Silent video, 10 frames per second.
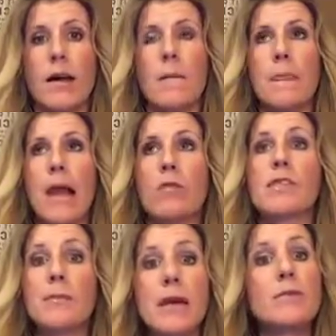Now,
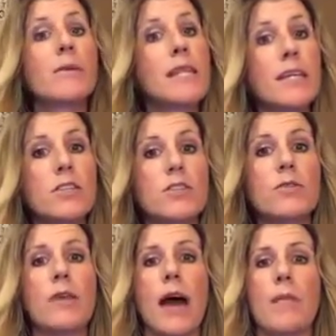sometimes we need to
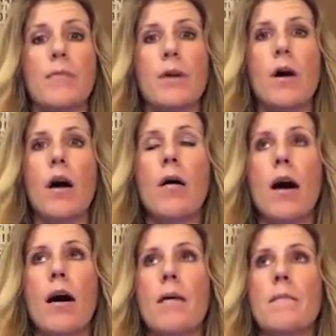do that, but
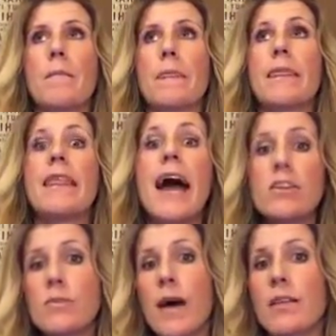
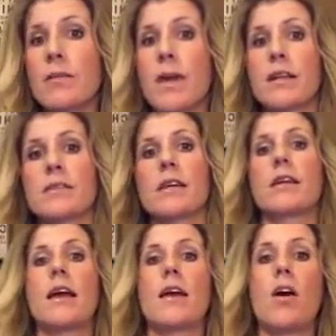naturopathic
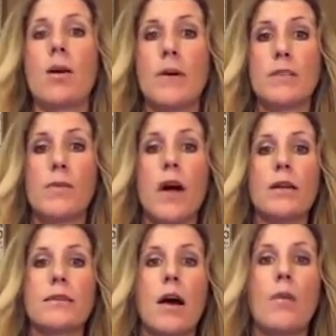medicine and Arbonne's
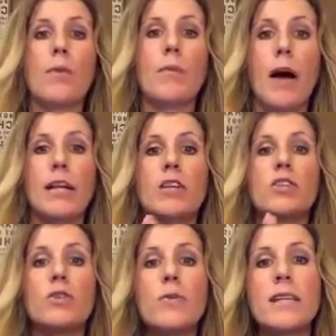products help the body
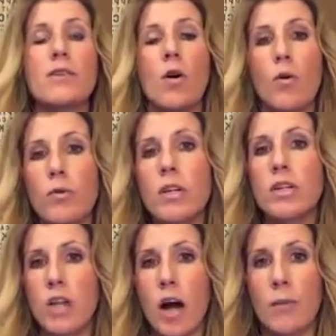do its own
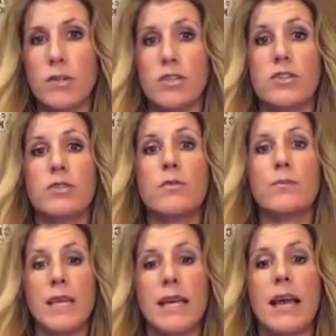job, which is to
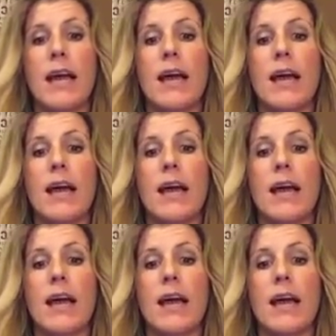be